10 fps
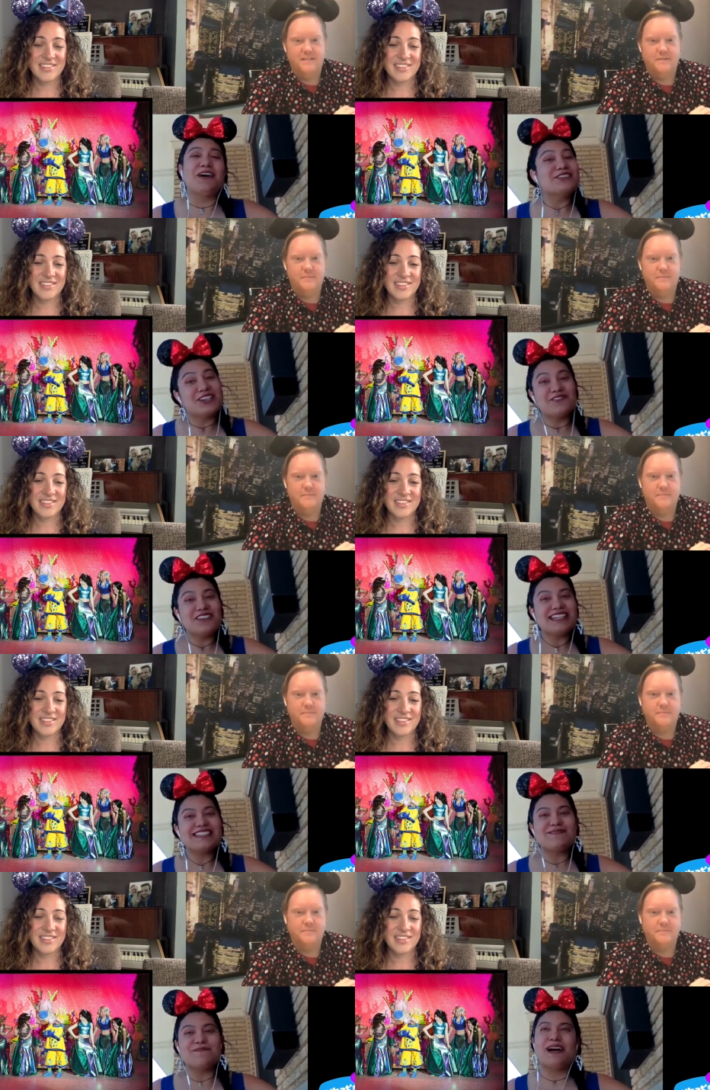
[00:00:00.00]
Speaker 1: I was
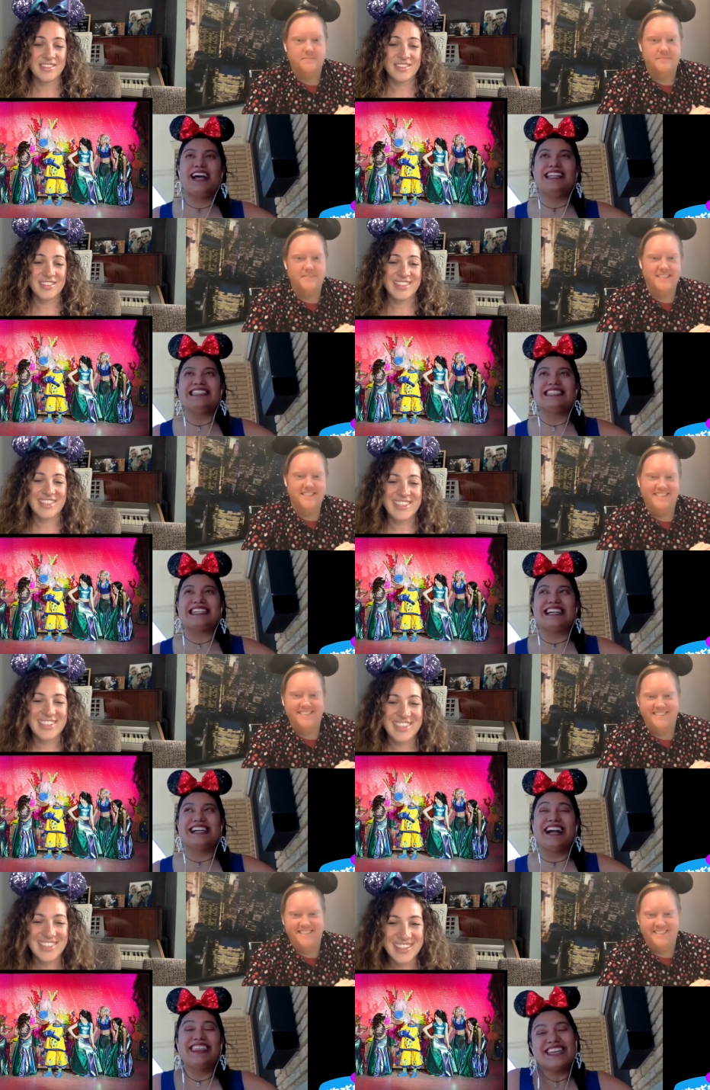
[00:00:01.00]
nervous but
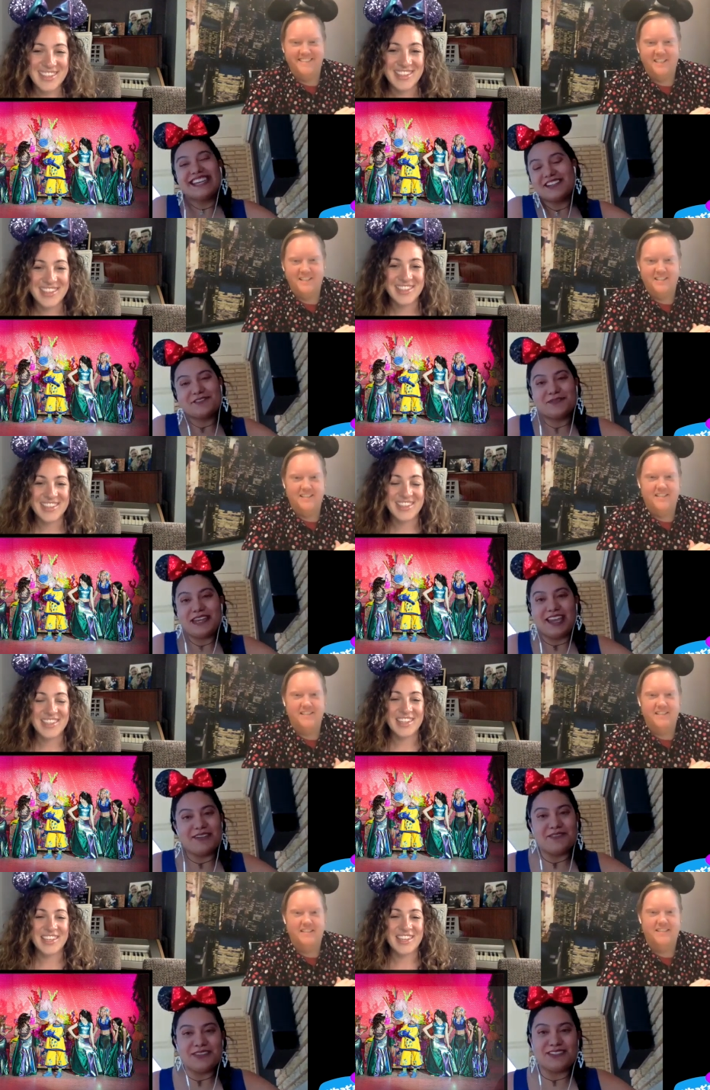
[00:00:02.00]
uh, I think we came
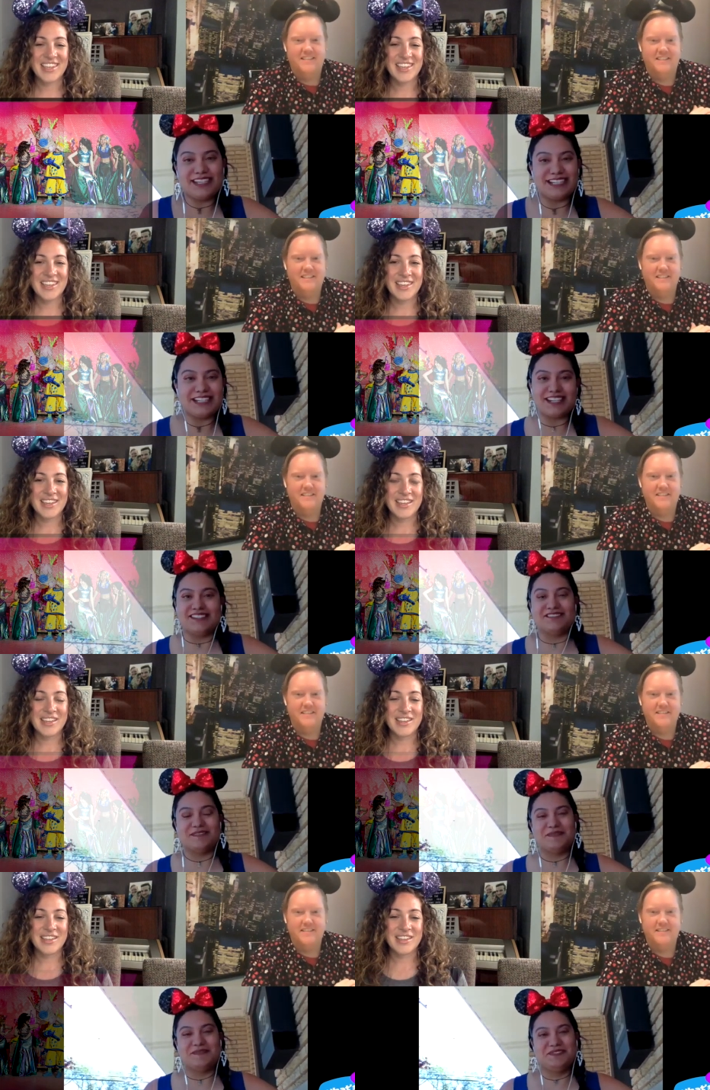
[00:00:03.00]
out with a really good show
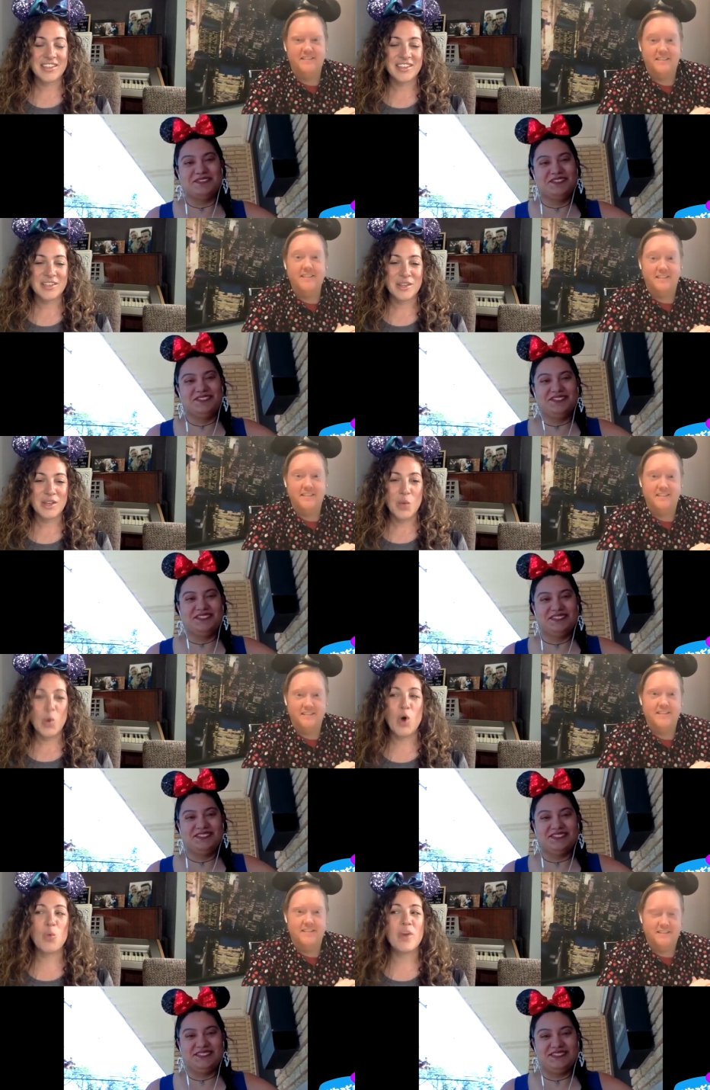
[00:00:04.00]

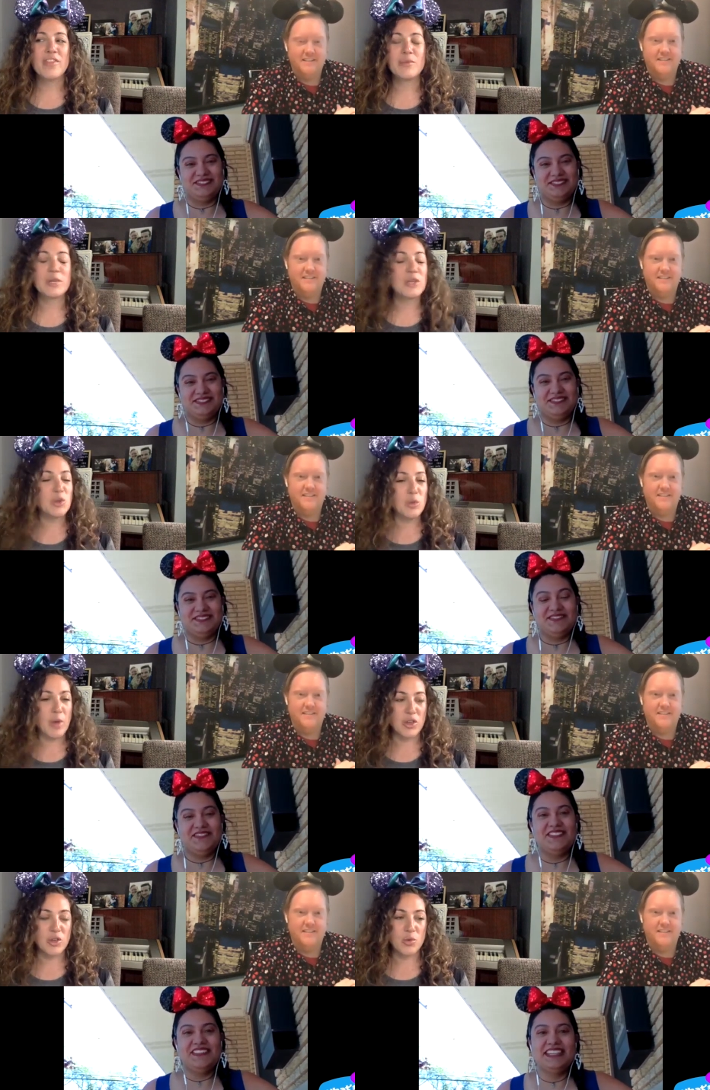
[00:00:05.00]
Speaker 2: well, one thing we knew
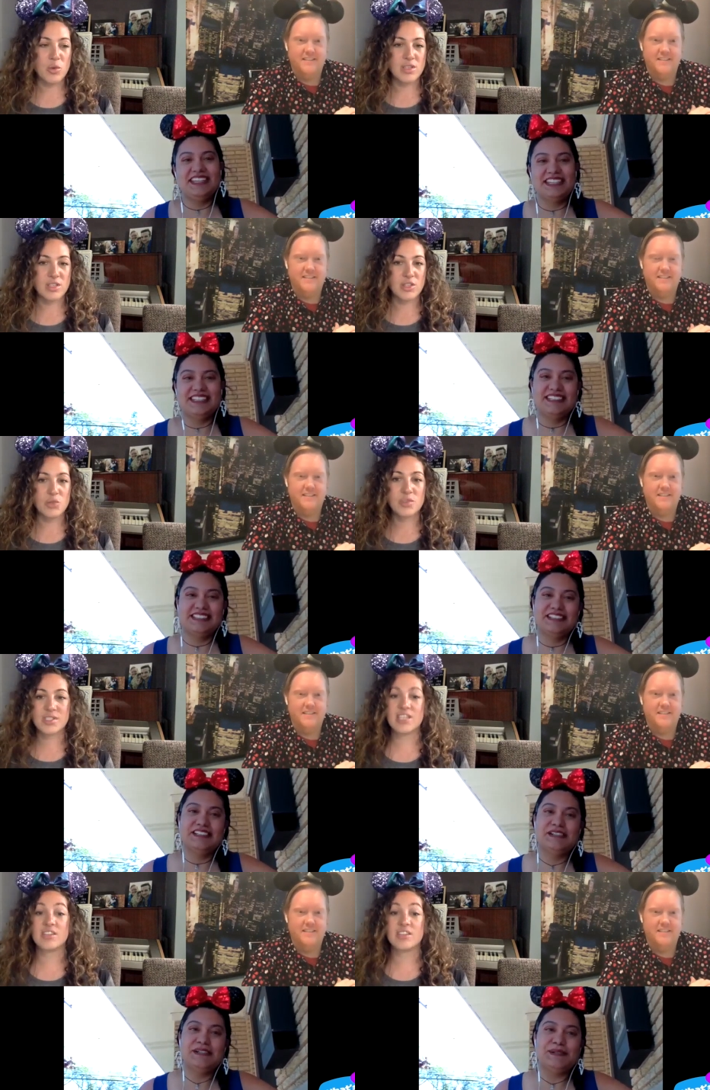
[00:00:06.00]
about you was you
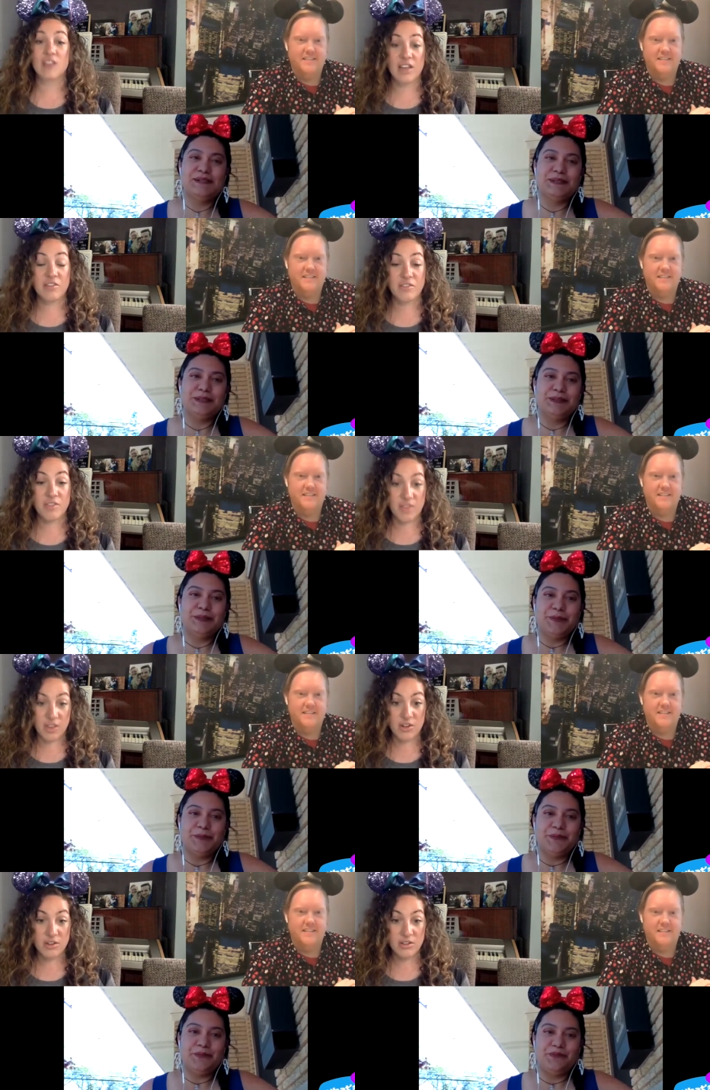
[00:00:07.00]
see a lot of
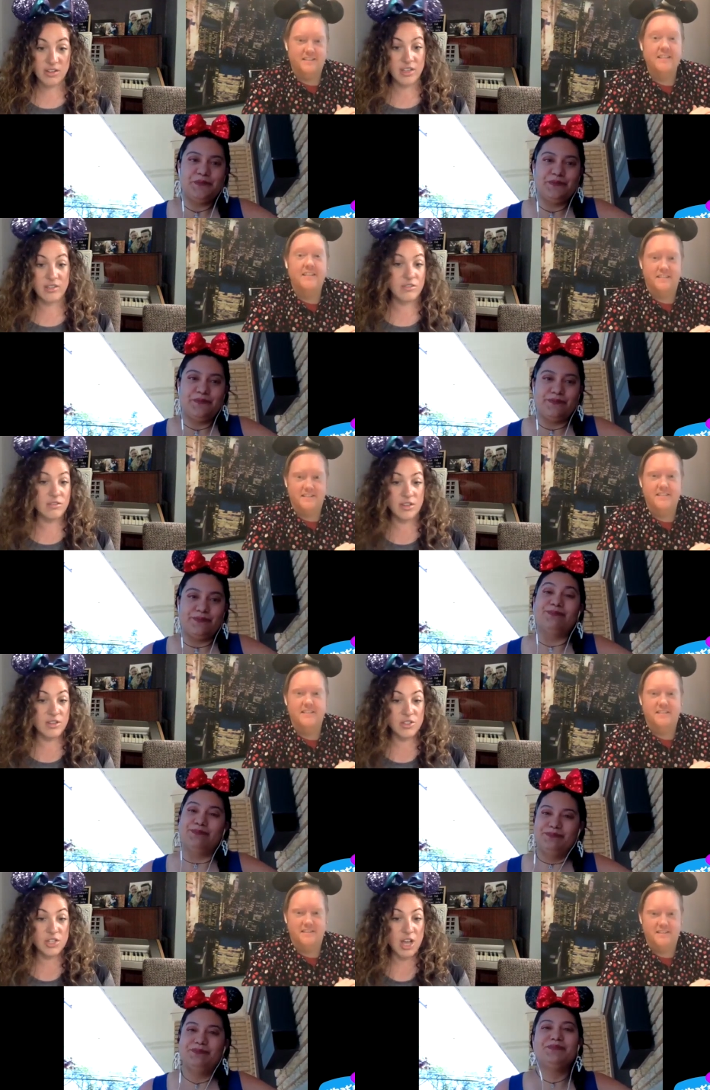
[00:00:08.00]
theater in the mm-hmm.
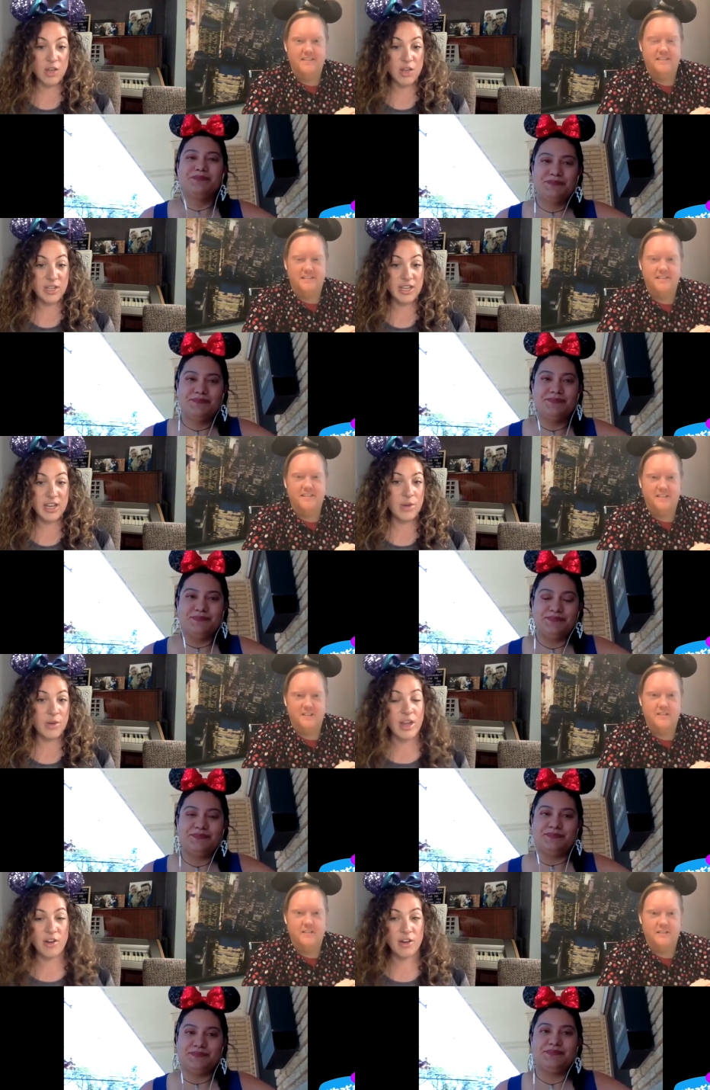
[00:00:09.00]
Chicagoland area,
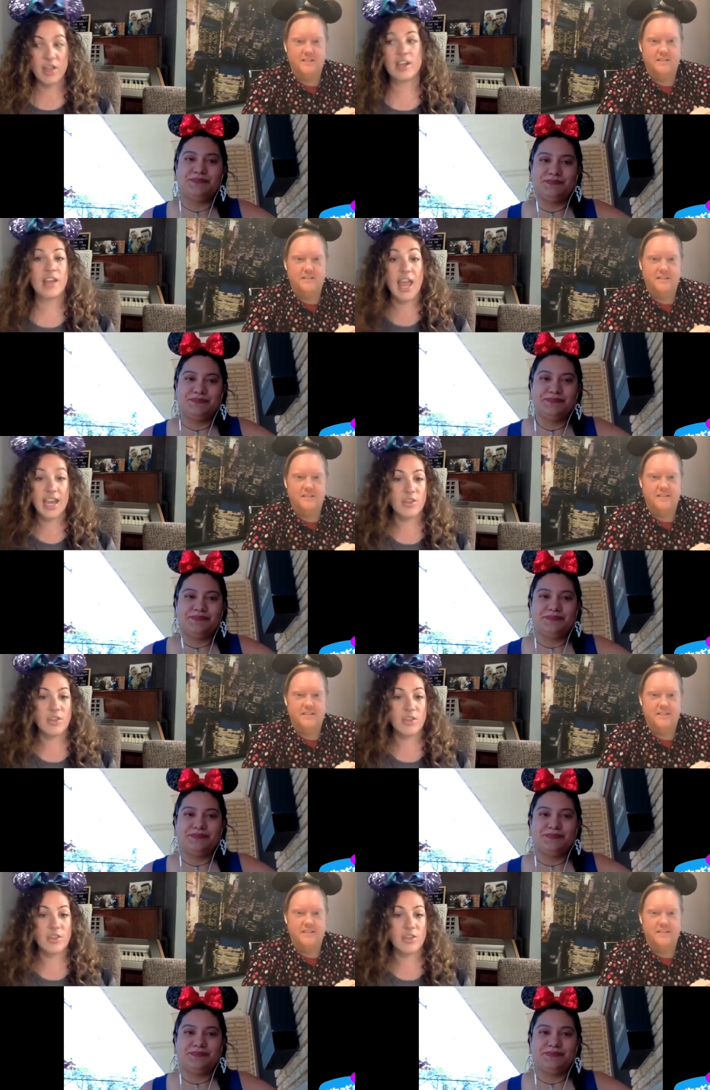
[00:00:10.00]
area and any other